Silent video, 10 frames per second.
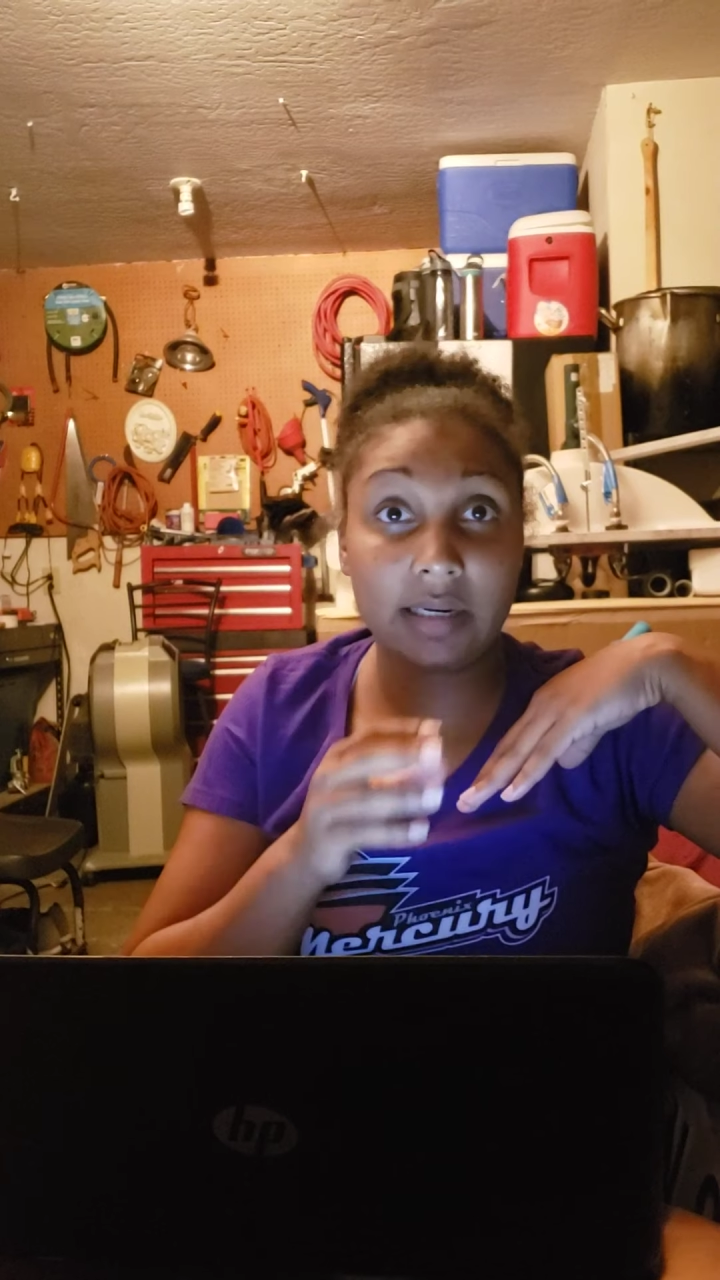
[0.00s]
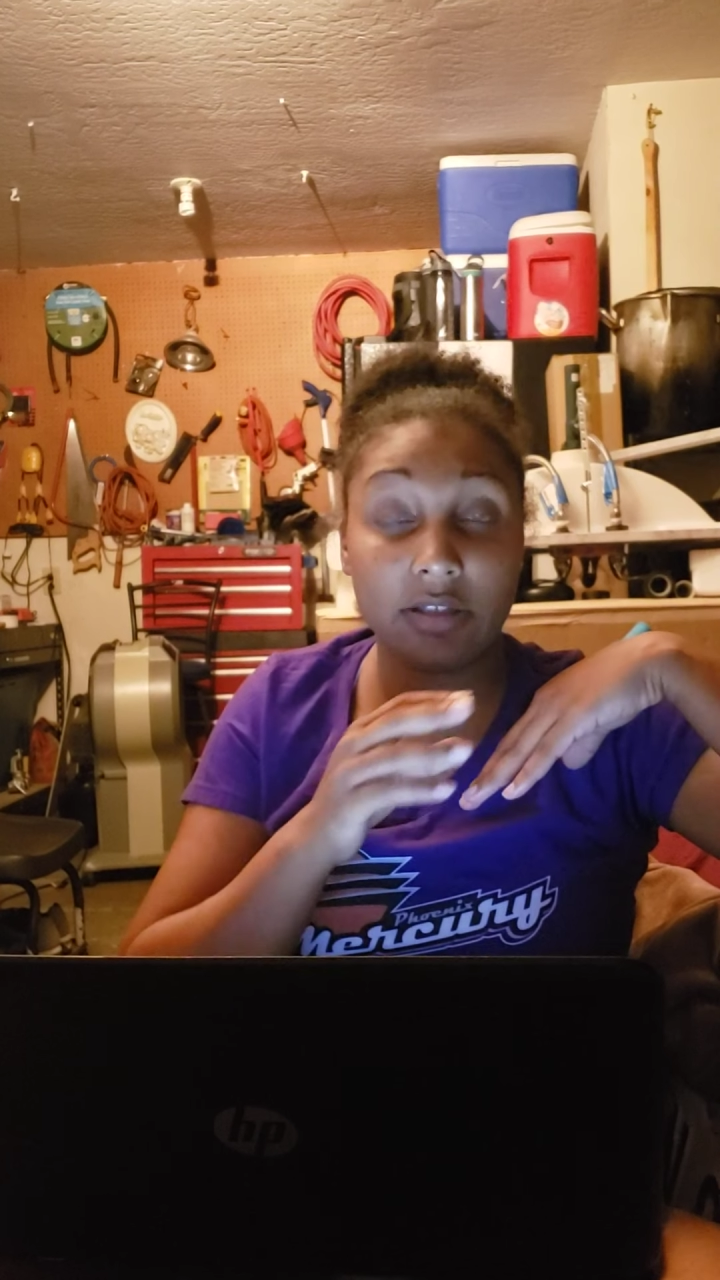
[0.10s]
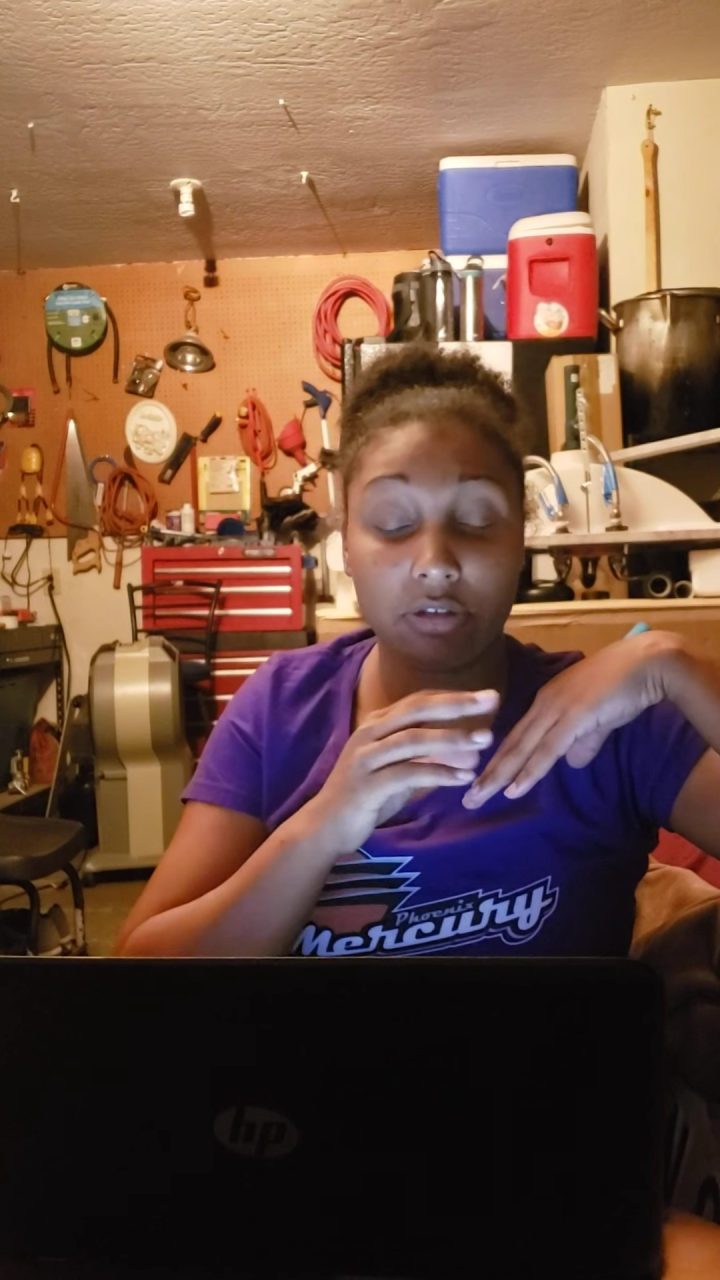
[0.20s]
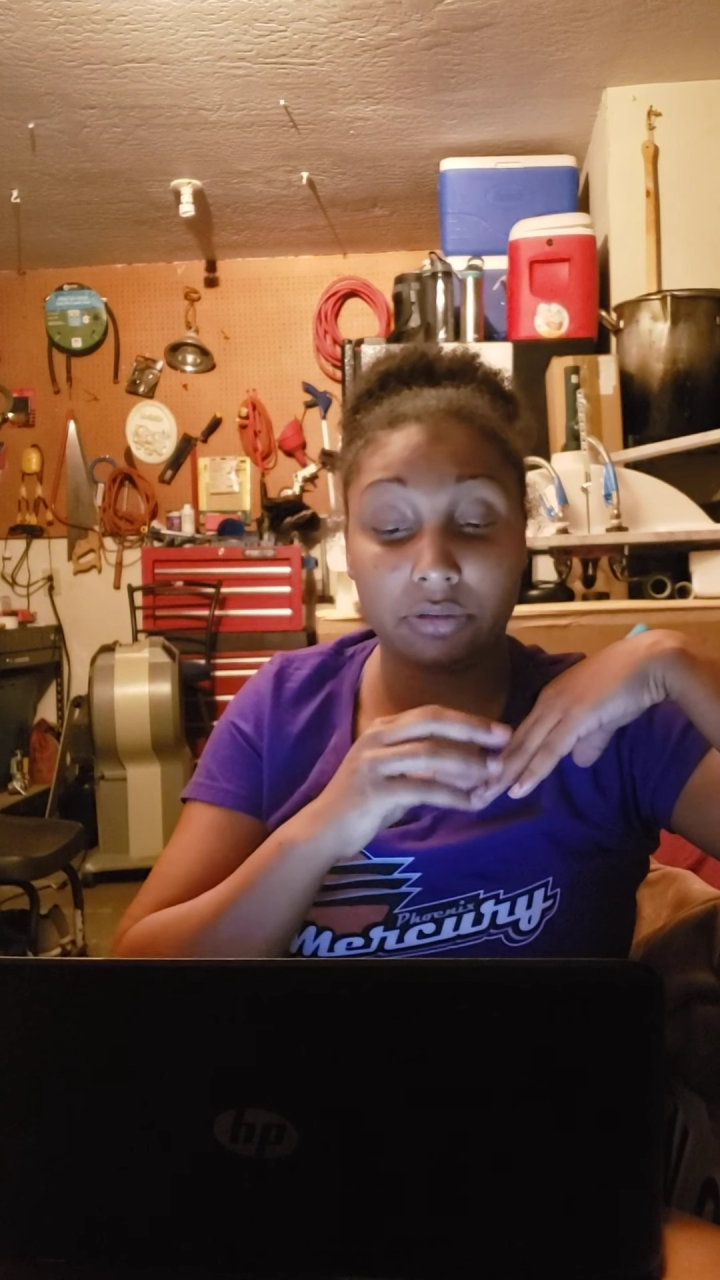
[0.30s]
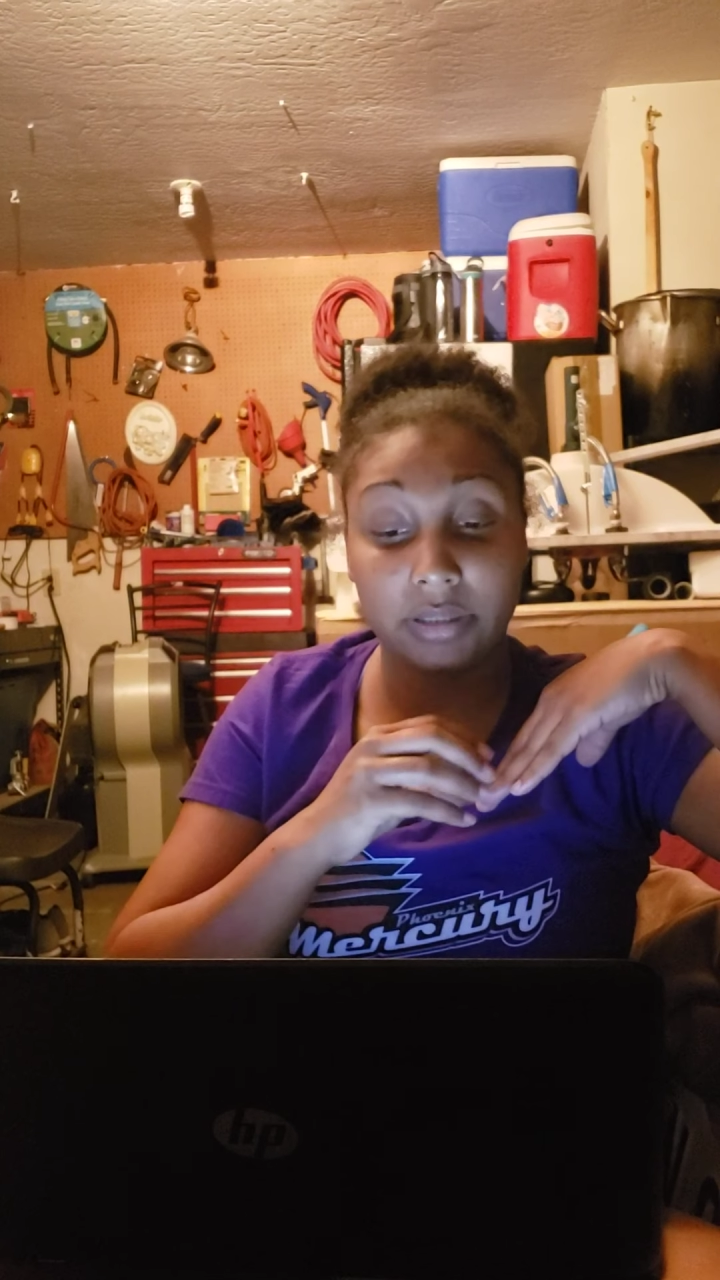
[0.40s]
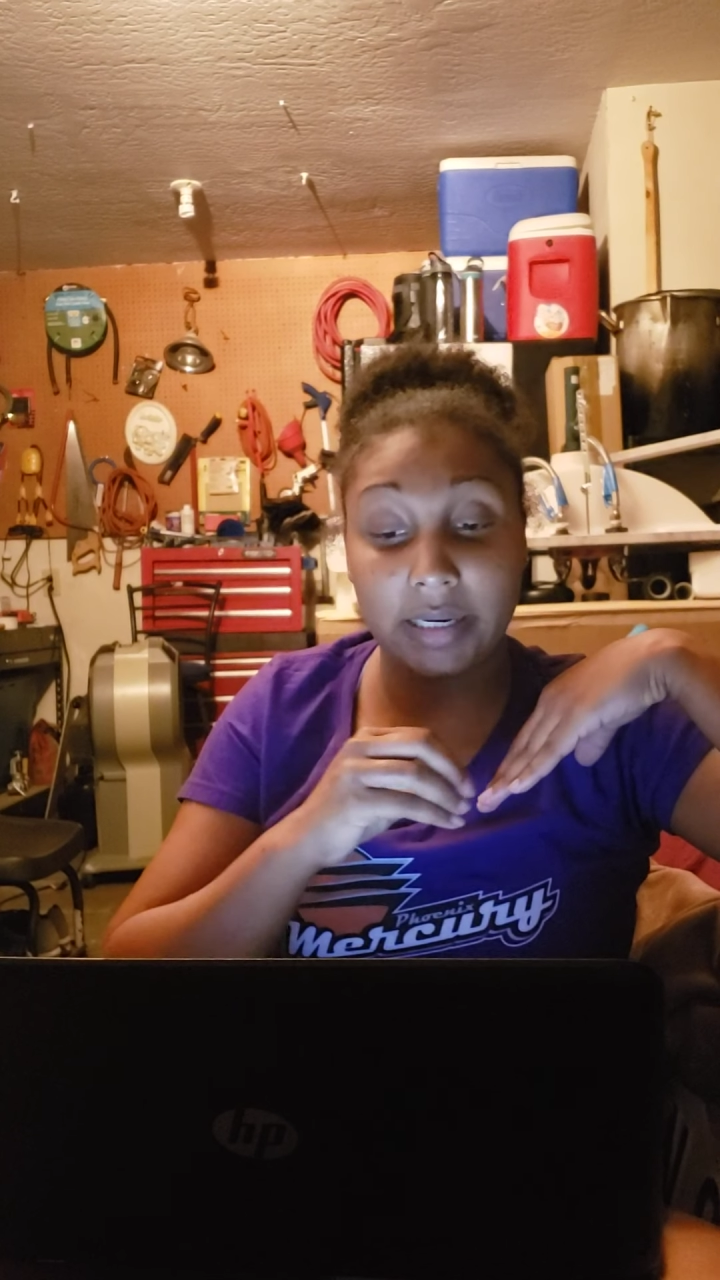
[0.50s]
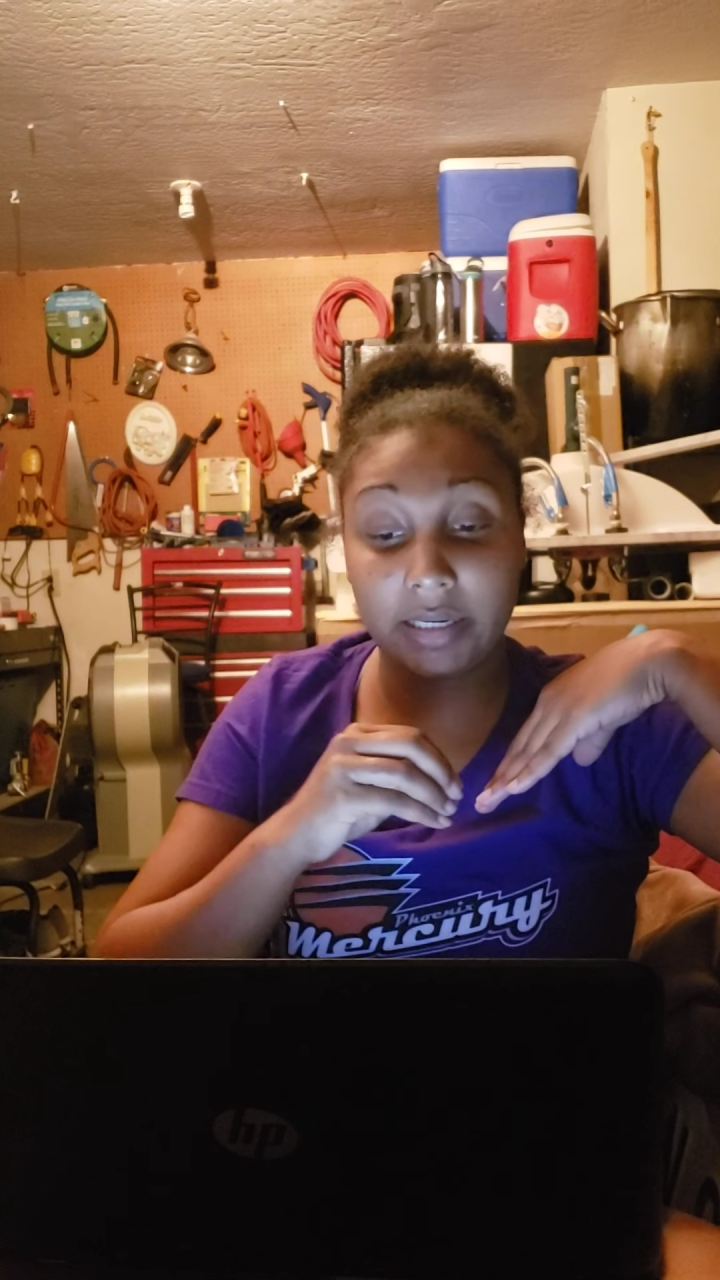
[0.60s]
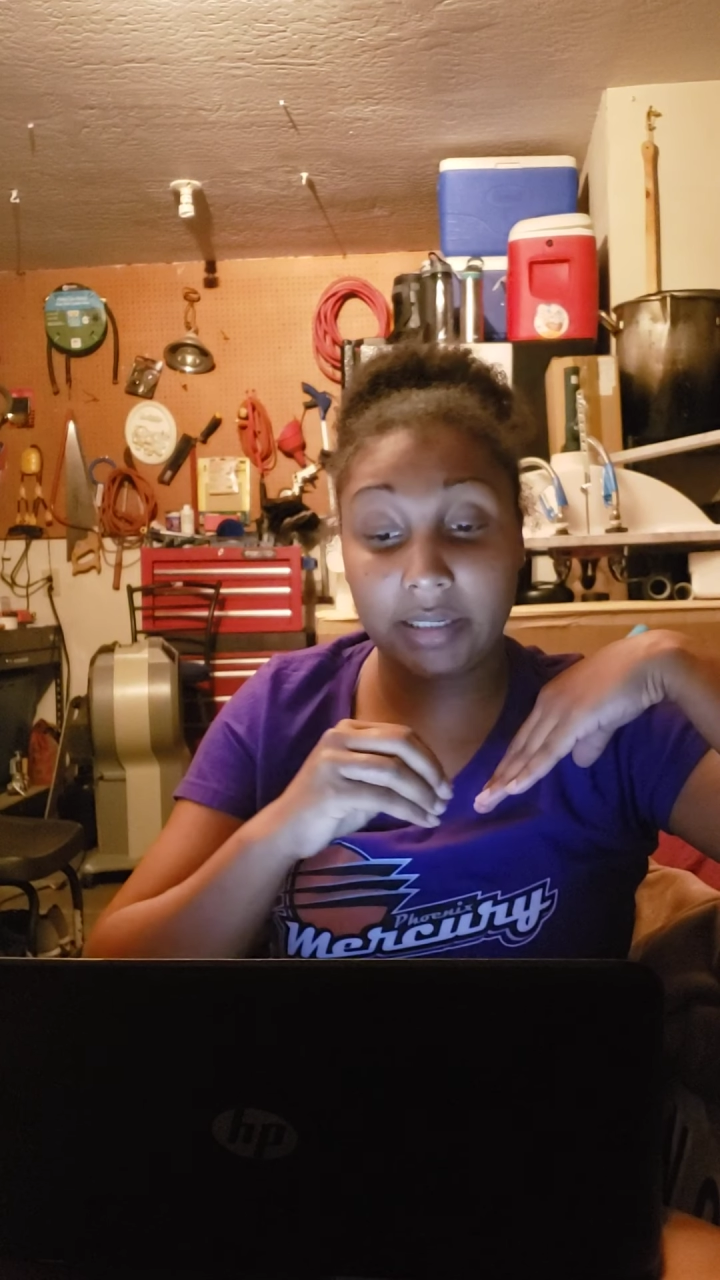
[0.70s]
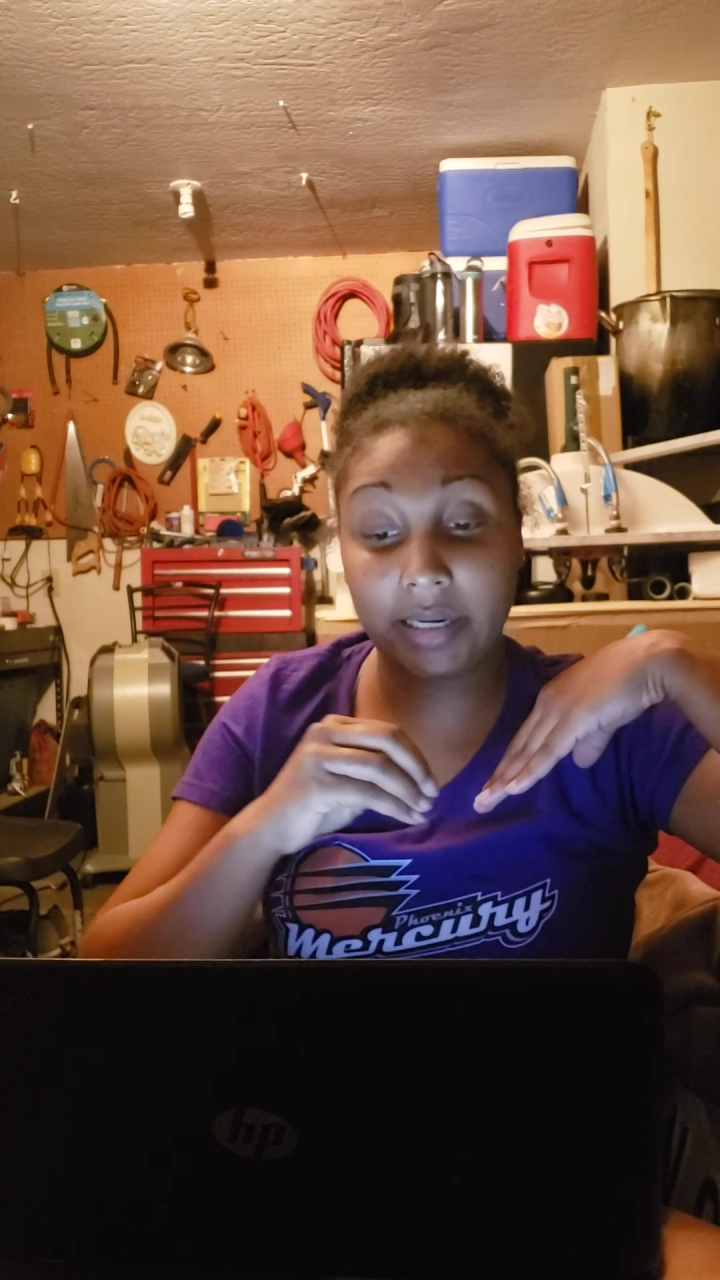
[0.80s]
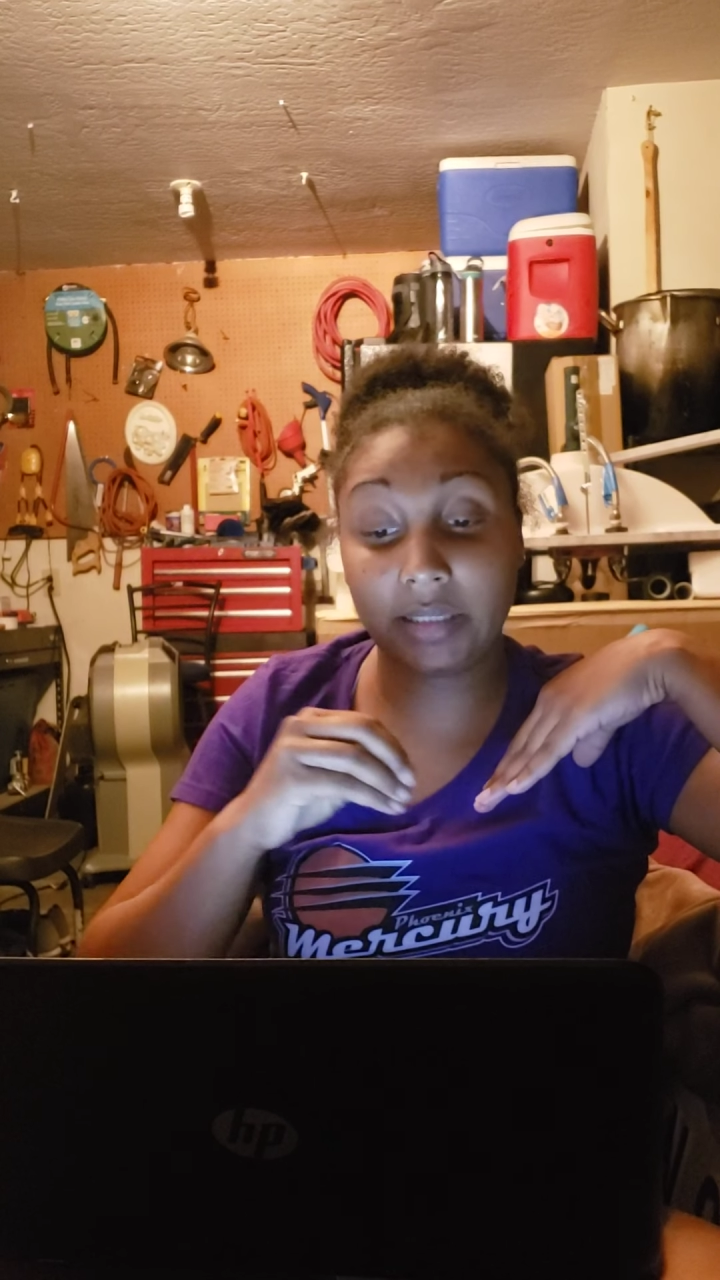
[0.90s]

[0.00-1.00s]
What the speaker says: it's creating a